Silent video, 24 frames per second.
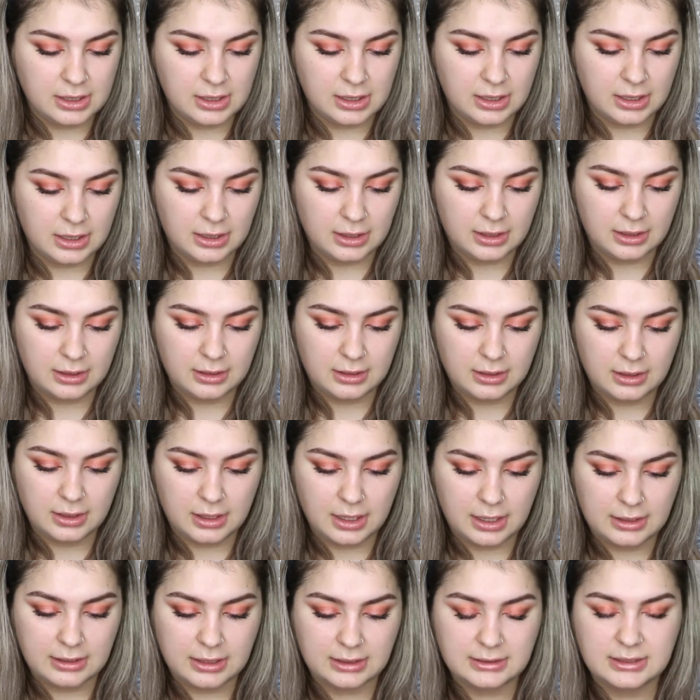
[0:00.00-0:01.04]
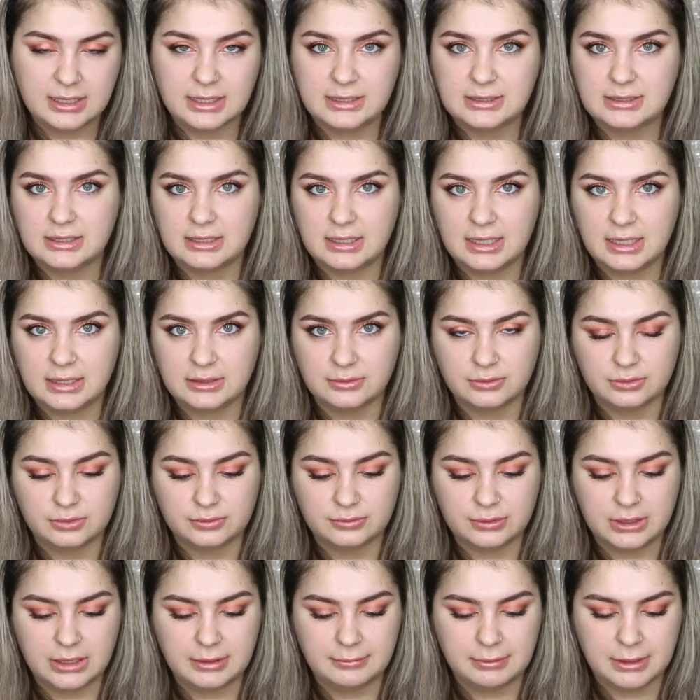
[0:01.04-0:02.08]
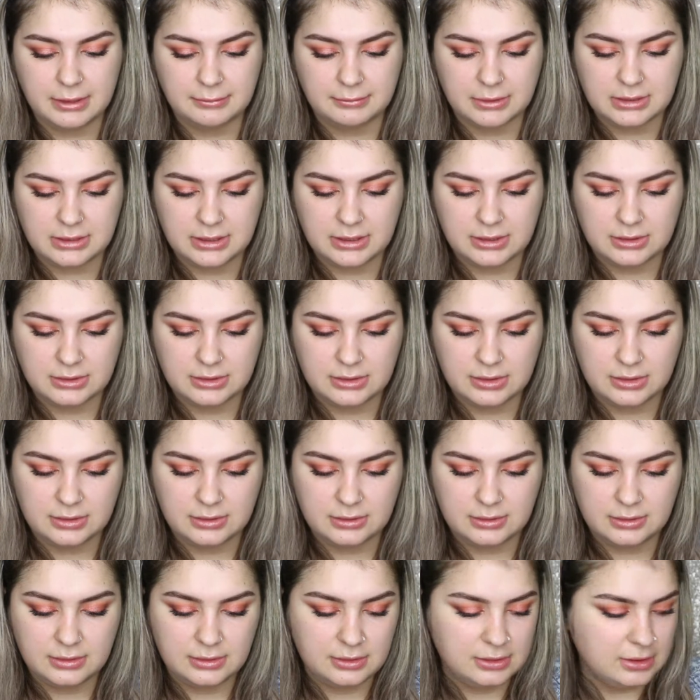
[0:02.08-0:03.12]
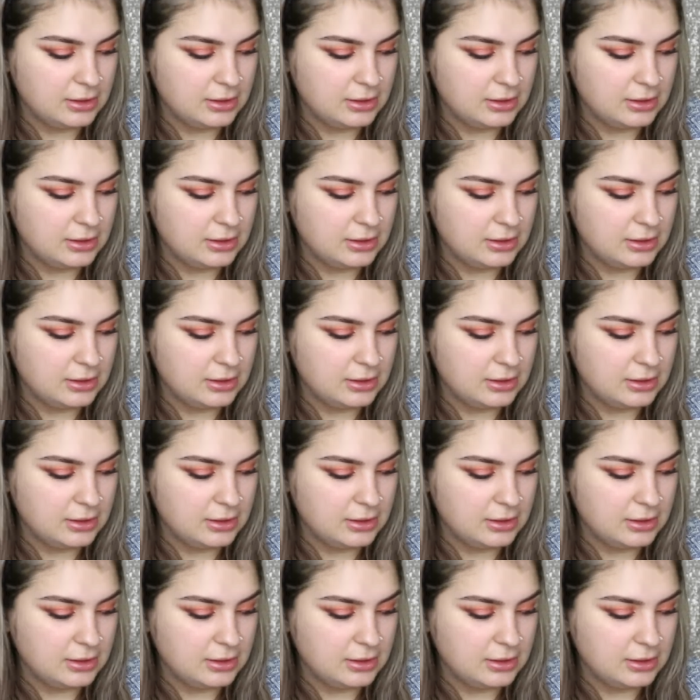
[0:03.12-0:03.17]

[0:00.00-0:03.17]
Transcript: and I tested it and it was really pigmented, so